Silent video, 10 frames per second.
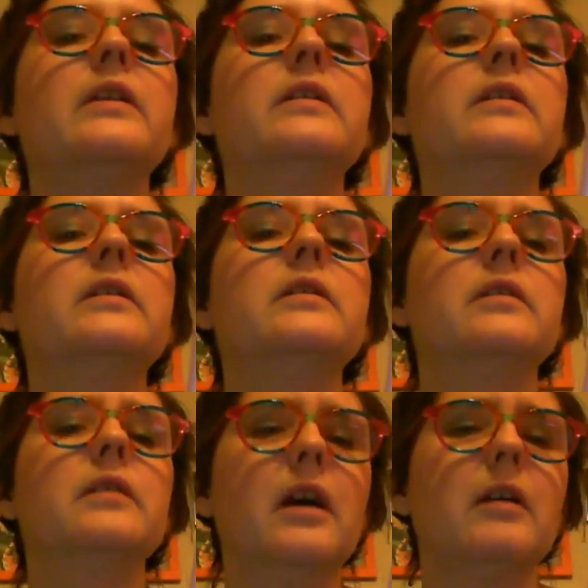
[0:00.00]
this
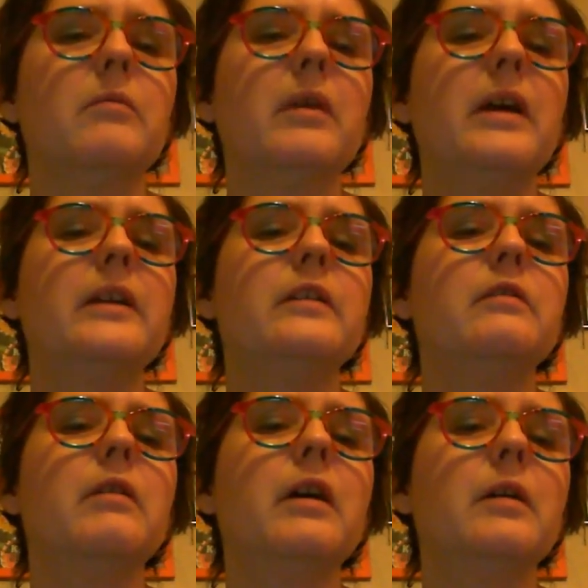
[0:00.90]
is 80
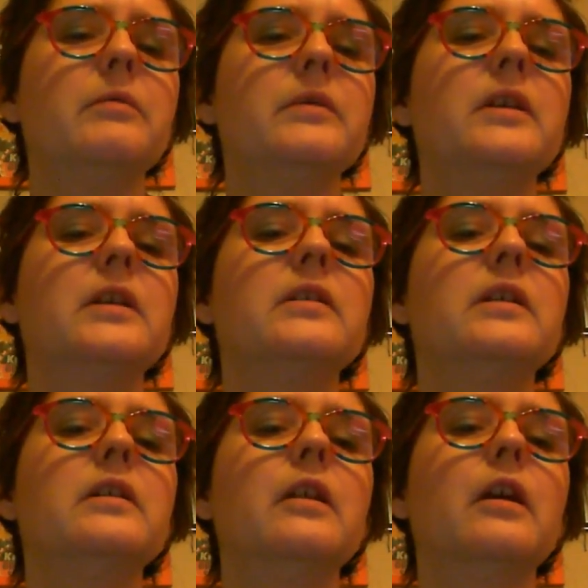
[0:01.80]
grams, is
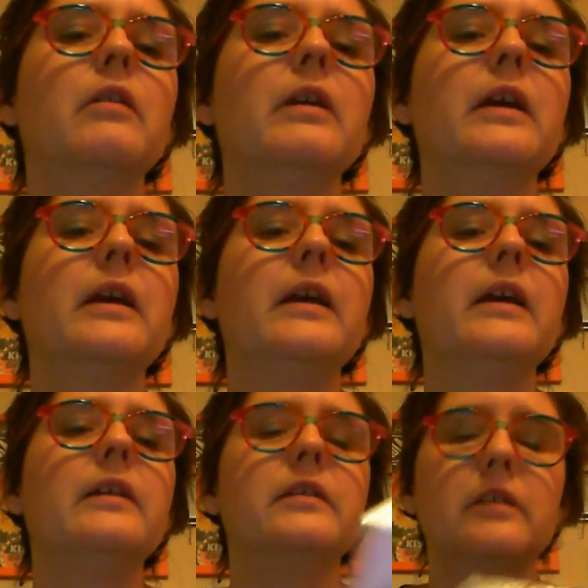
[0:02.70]
it? No,
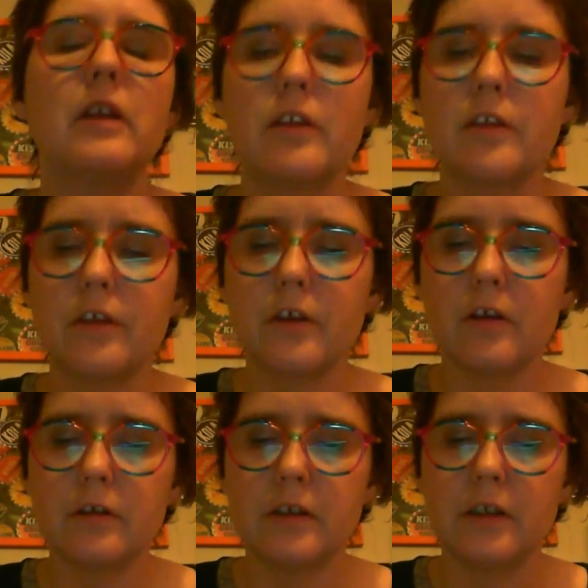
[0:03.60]
it's
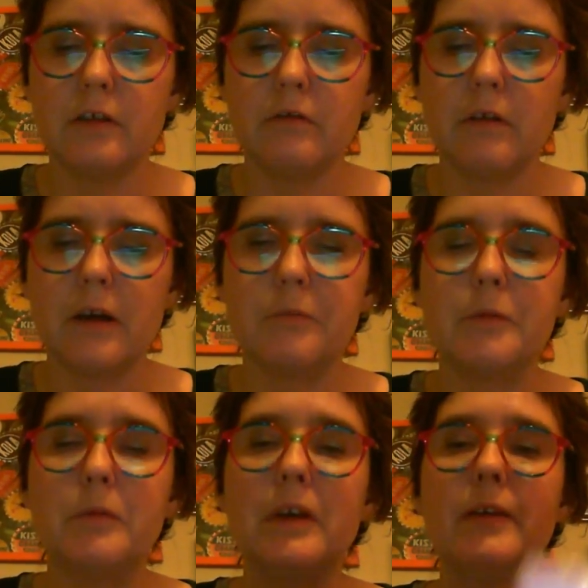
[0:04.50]
30
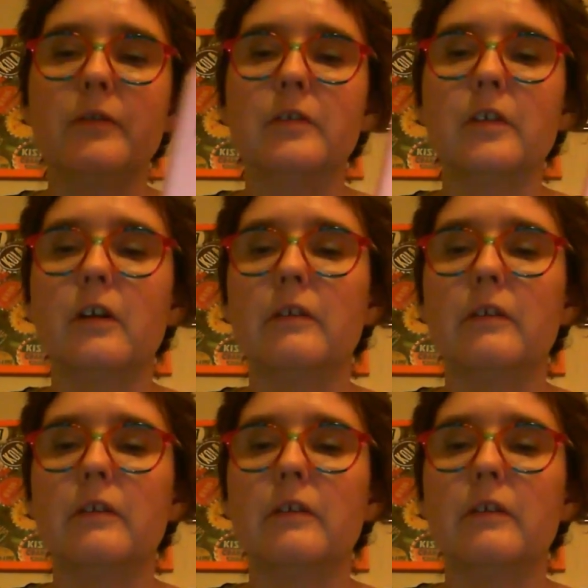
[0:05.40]
grams, but even so,